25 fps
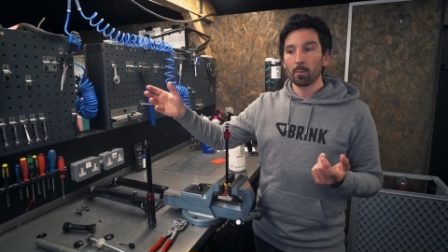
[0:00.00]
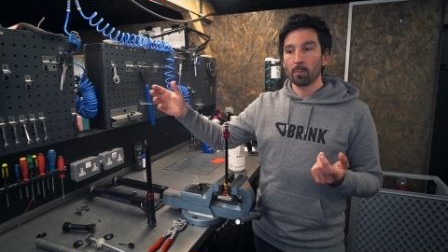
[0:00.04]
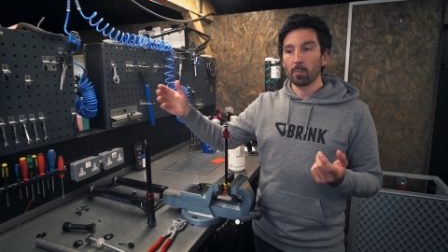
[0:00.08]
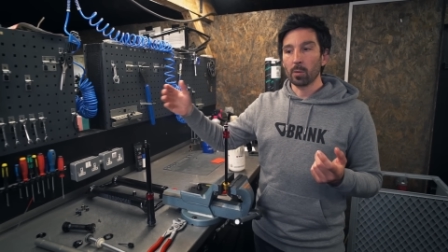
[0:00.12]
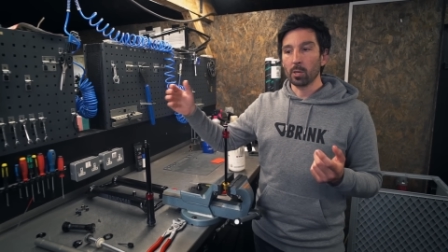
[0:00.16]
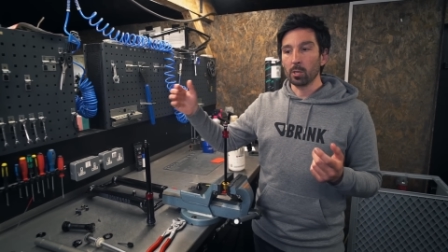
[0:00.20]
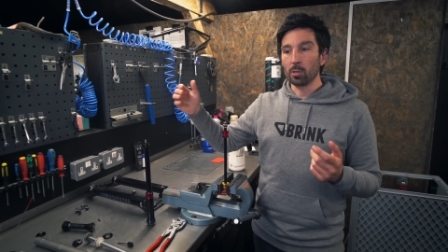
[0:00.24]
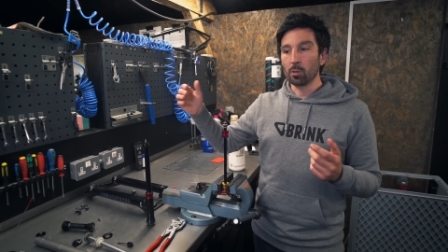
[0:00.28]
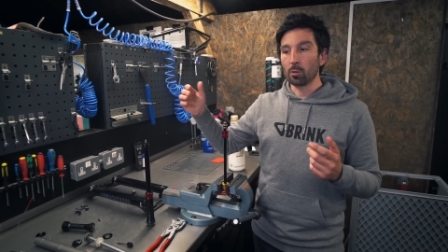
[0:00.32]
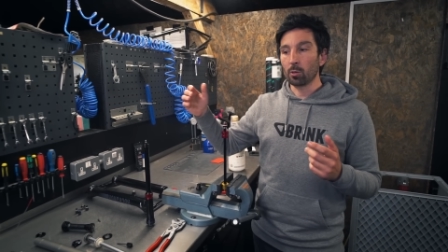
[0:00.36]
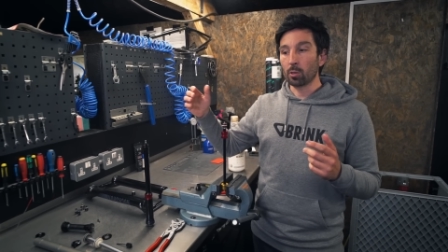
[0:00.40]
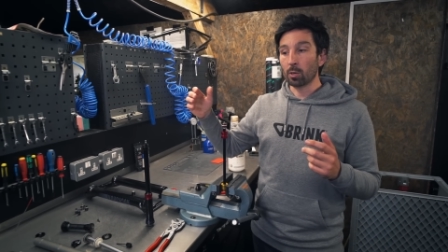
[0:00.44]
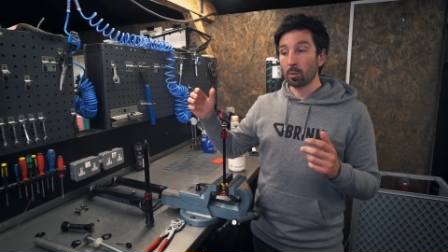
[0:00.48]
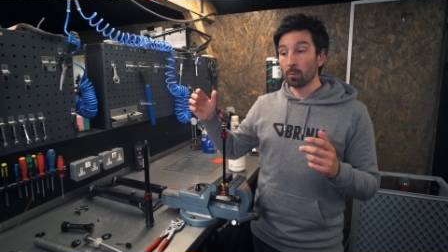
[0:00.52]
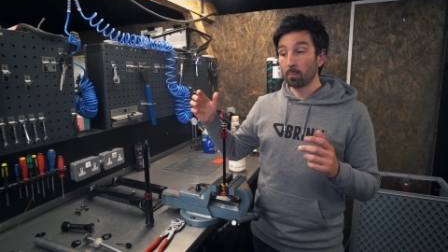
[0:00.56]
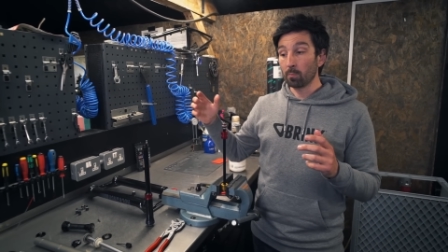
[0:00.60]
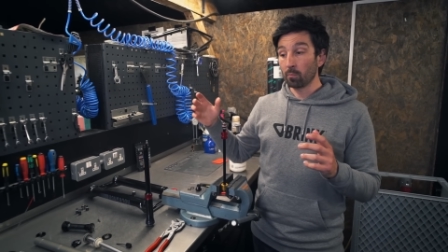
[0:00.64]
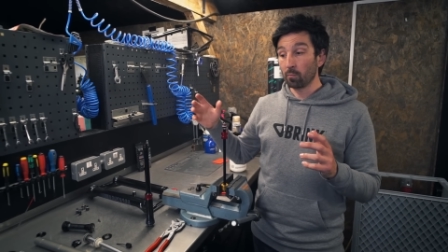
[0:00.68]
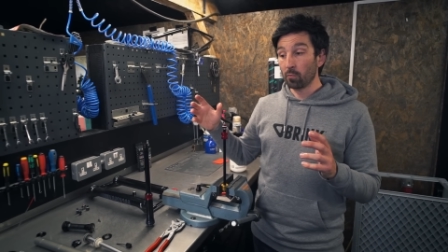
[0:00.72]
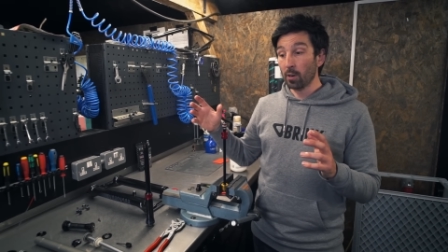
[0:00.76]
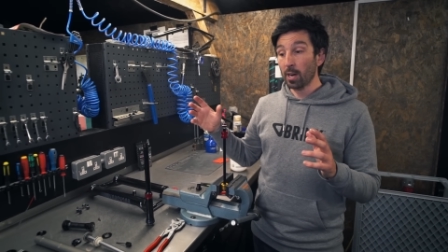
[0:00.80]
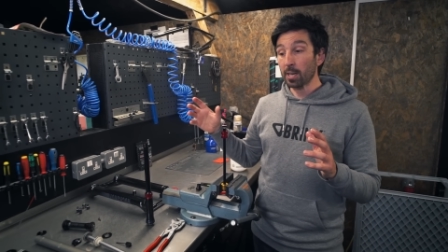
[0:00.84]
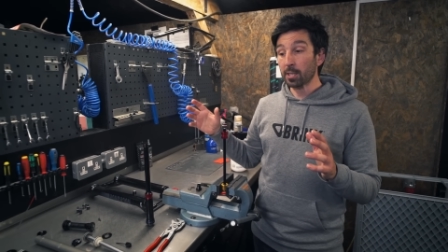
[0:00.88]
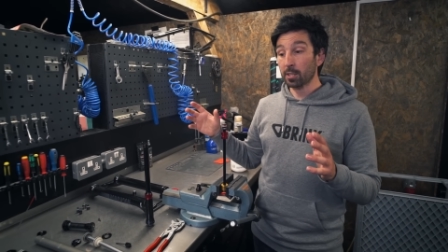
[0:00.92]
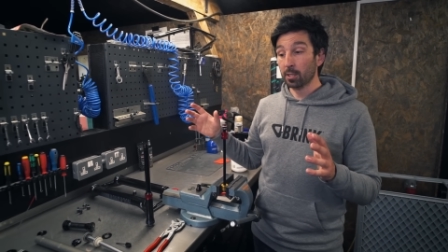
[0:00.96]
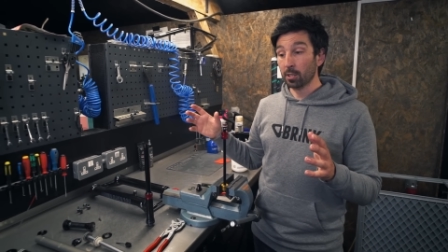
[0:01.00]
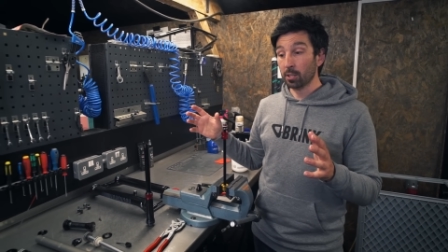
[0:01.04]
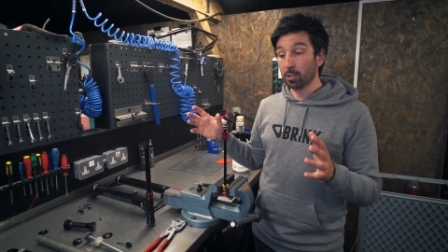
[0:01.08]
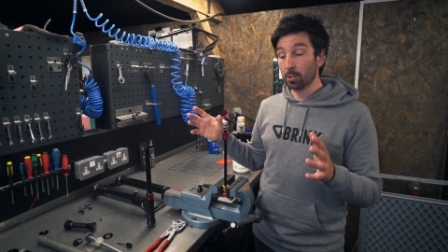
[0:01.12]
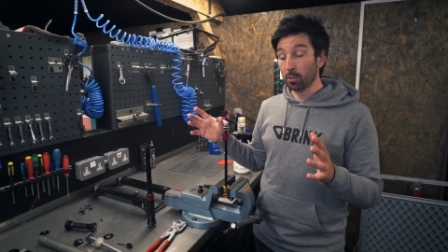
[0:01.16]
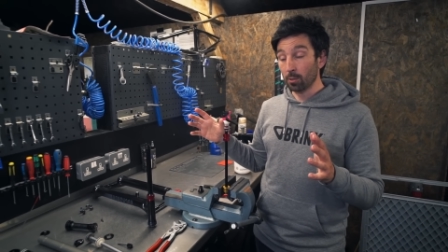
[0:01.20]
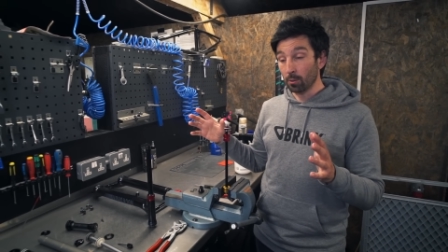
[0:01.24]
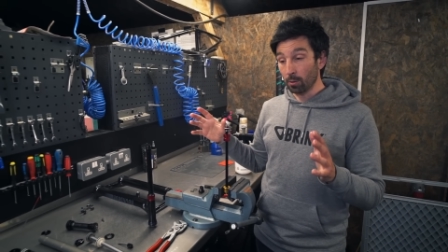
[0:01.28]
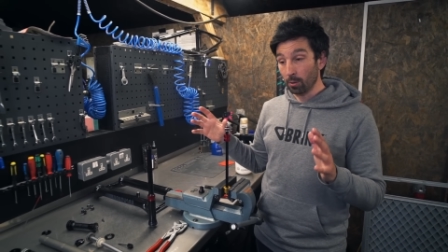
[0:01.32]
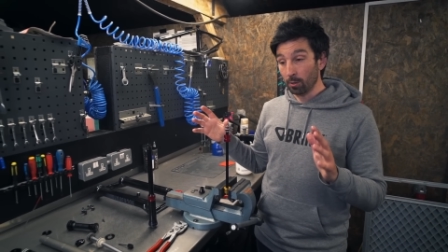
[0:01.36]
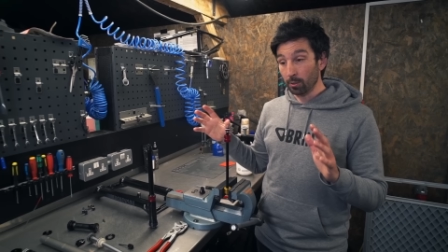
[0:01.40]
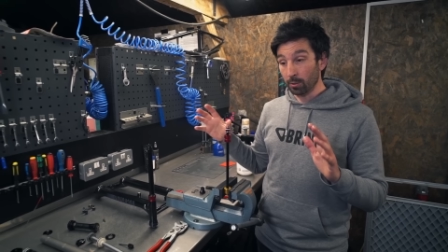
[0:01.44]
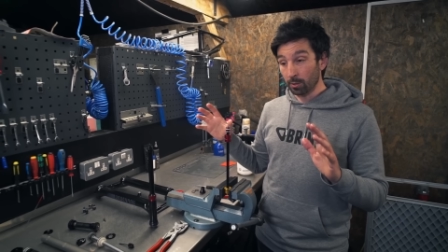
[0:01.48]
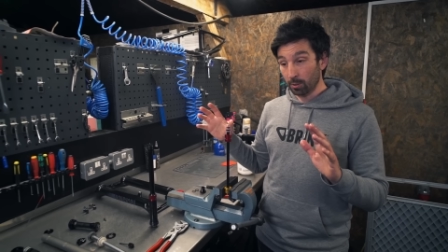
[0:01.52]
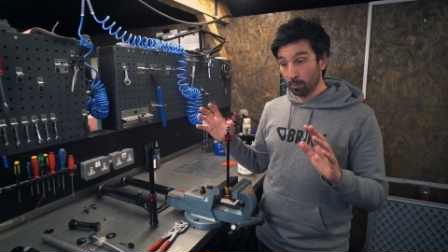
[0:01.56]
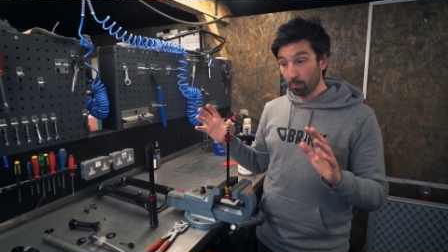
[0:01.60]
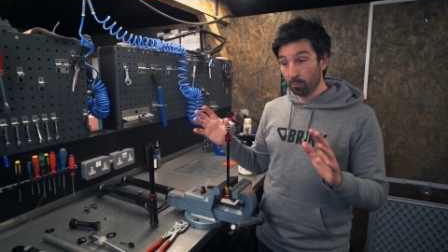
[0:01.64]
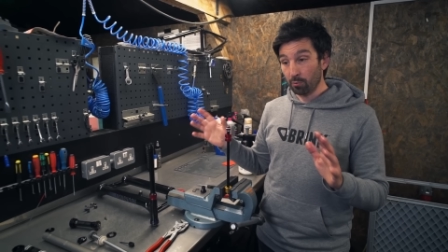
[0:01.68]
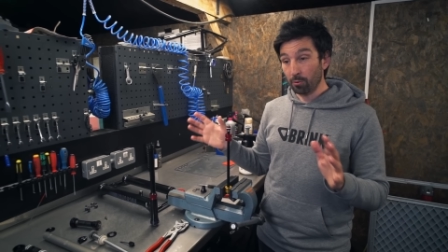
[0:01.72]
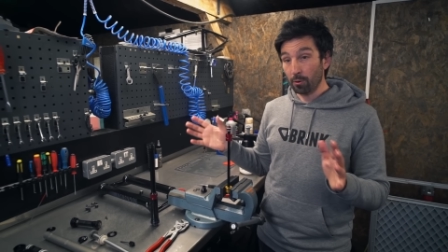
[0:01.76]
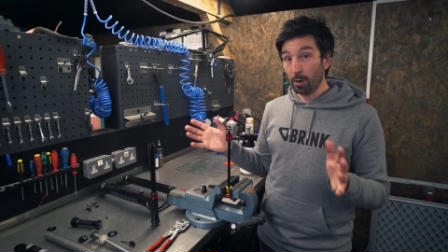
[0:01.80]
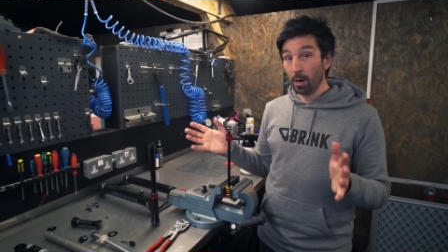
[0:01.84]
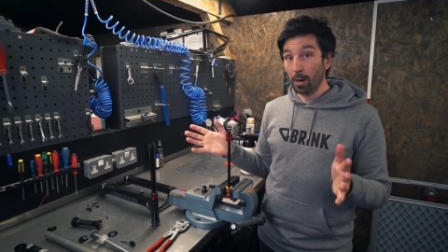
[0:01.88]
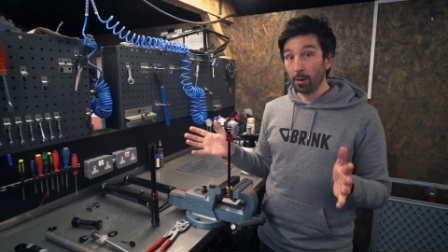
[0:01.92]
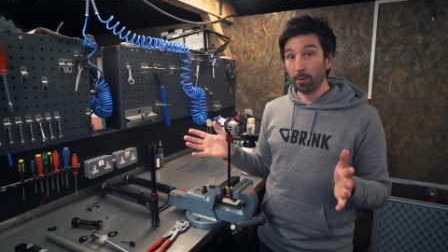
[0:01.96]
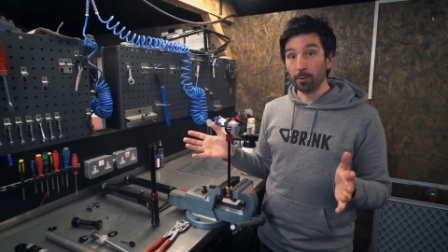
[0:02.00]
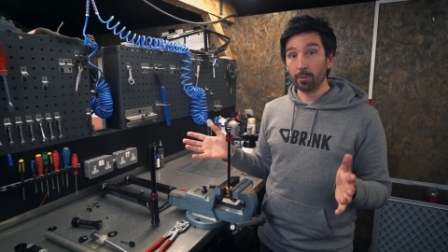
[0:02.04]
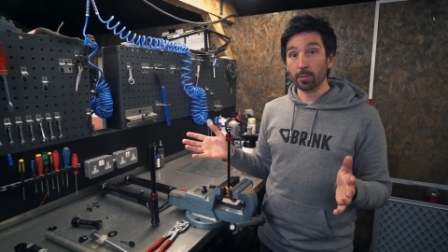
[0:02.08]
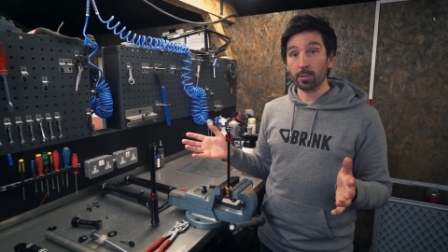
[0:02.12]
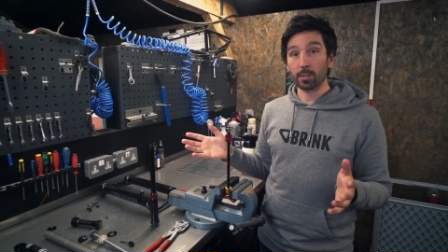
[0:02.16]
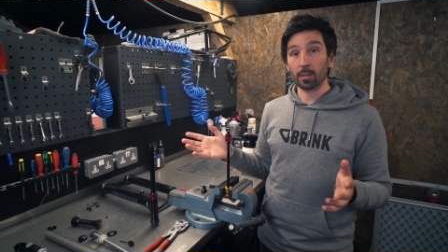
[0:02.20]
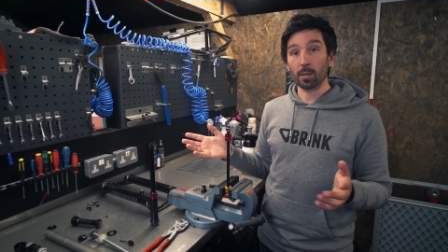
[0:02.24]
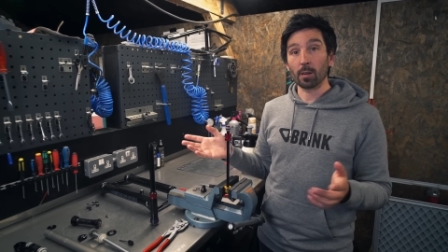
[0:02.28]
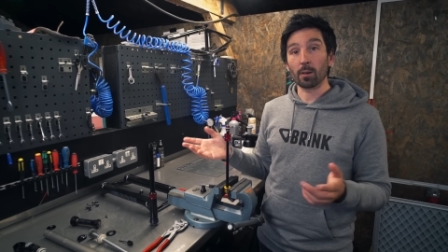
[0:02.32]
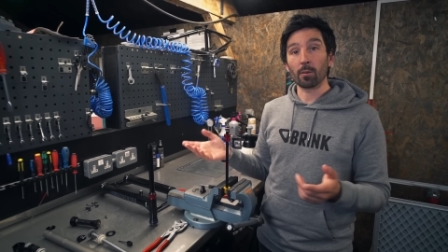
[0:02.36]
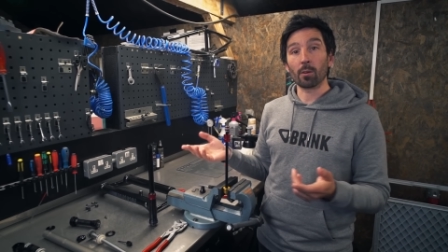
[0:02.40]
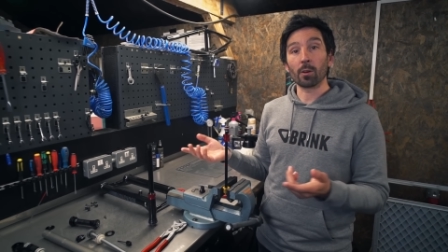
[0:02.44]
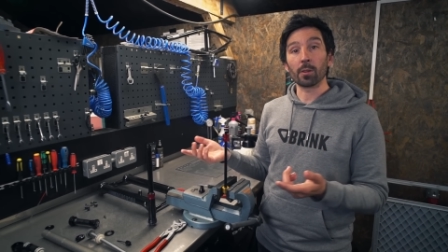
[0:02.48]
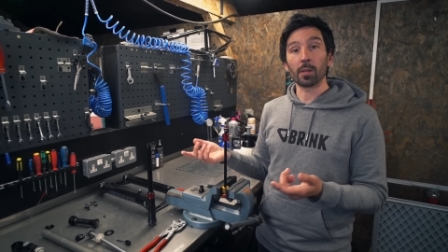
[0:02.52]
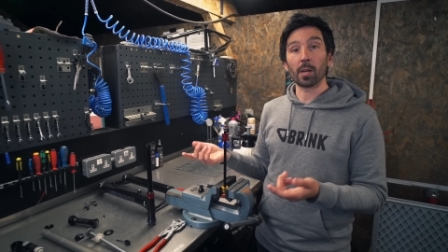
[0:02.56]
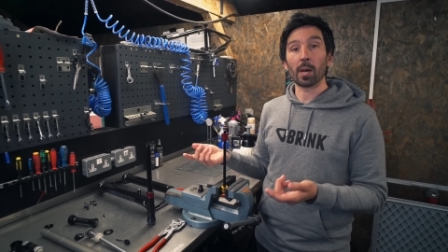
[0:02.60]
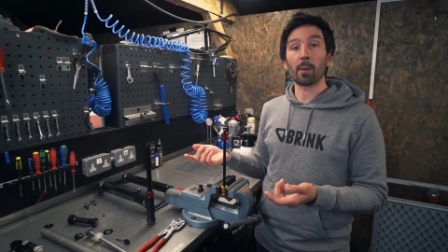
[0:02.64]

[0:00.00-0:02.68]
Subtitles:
But you can rest assured the pros that are on